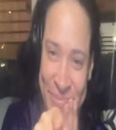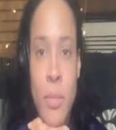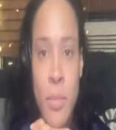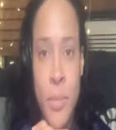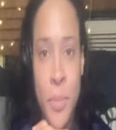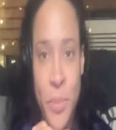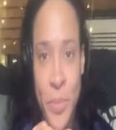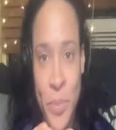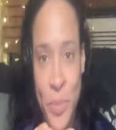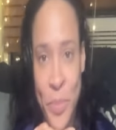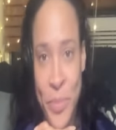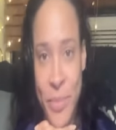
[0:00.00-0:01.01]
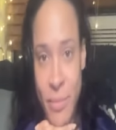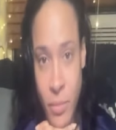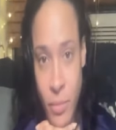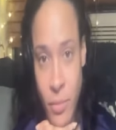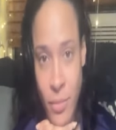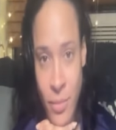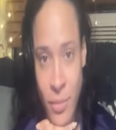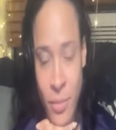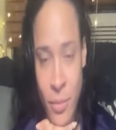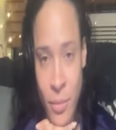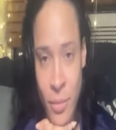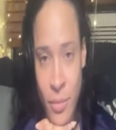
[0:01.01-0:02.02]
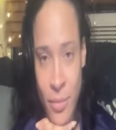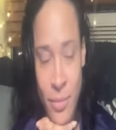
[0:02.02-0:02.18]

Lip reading: The person shown says nothing.